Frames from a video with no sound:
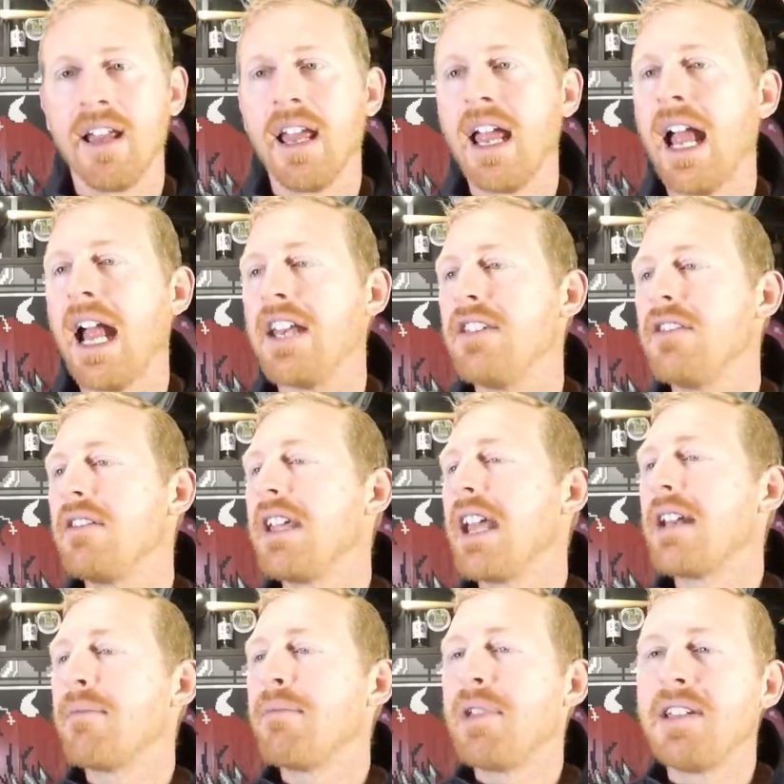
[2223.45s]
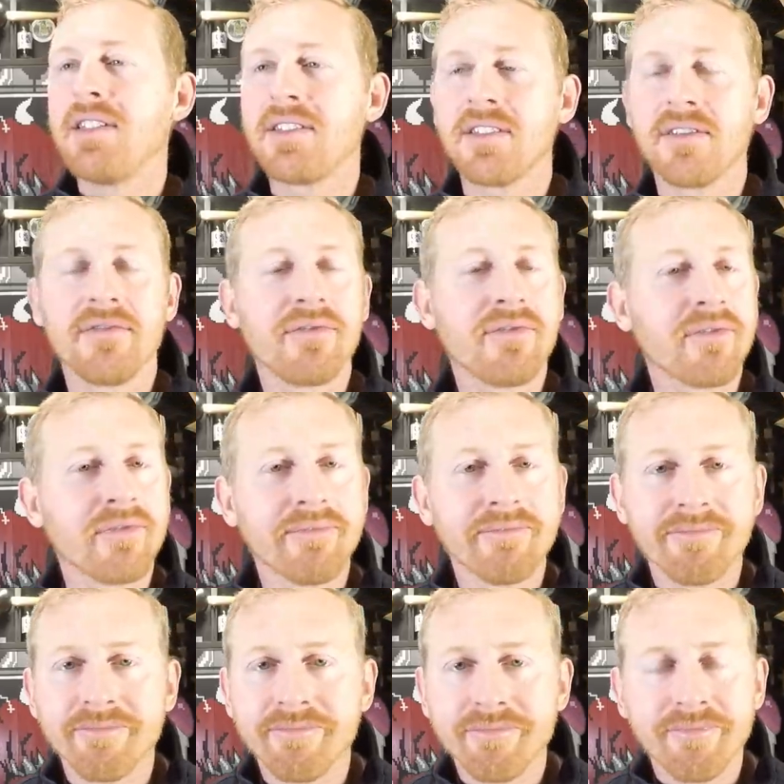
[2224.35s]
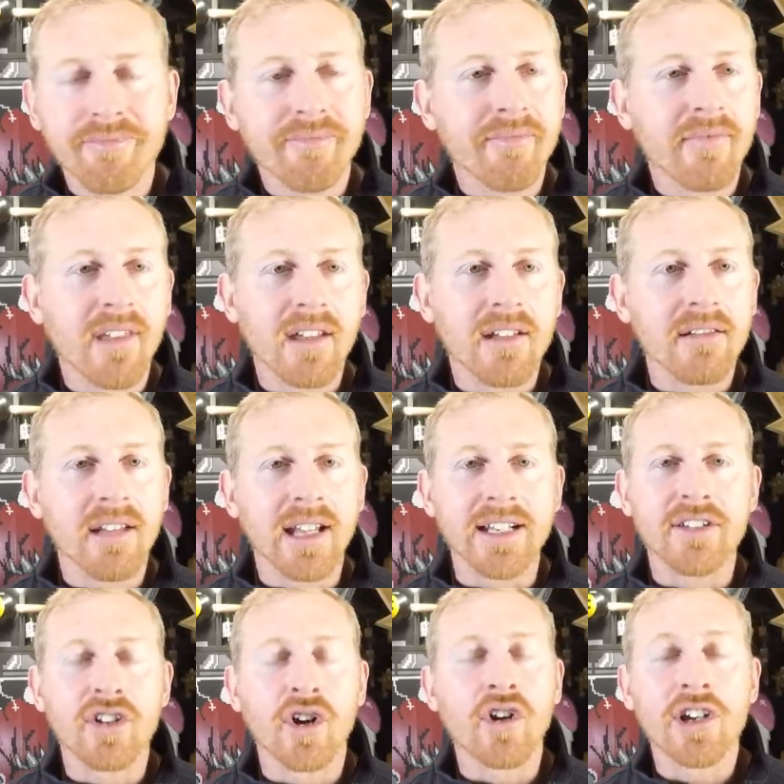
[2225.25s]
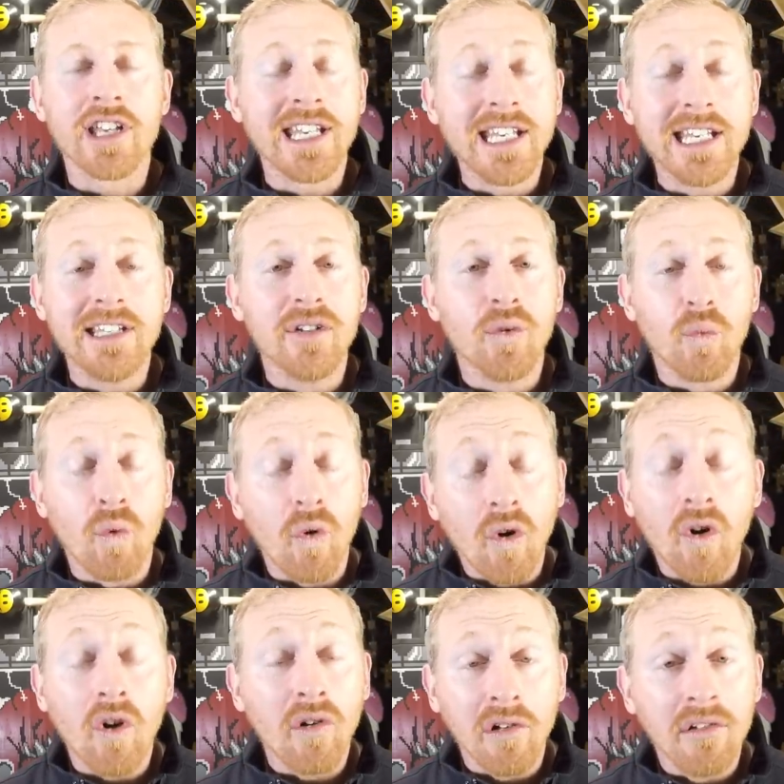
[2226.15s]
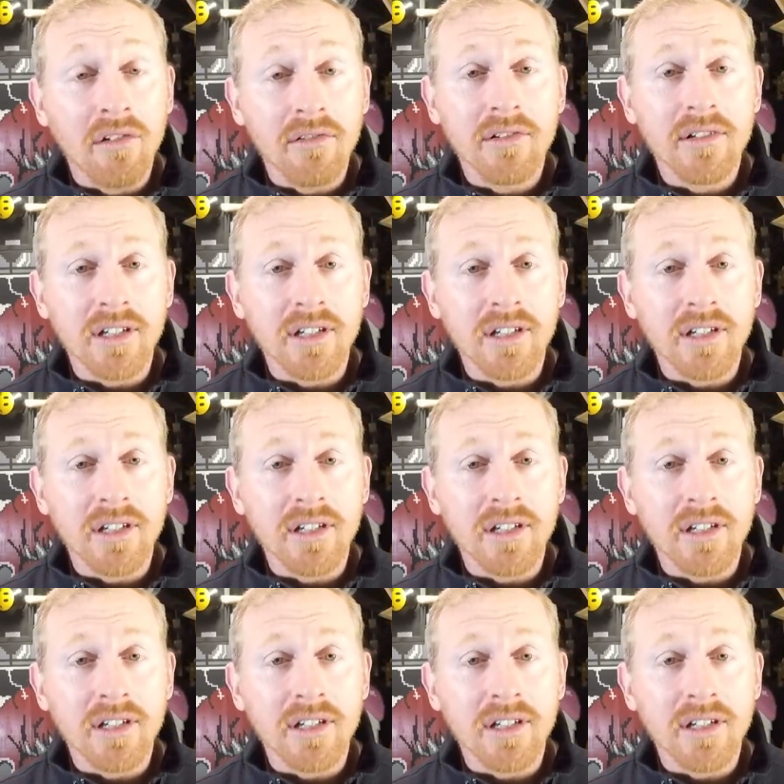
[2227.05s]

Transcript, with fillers: and you get a piece of like turkey in the wall.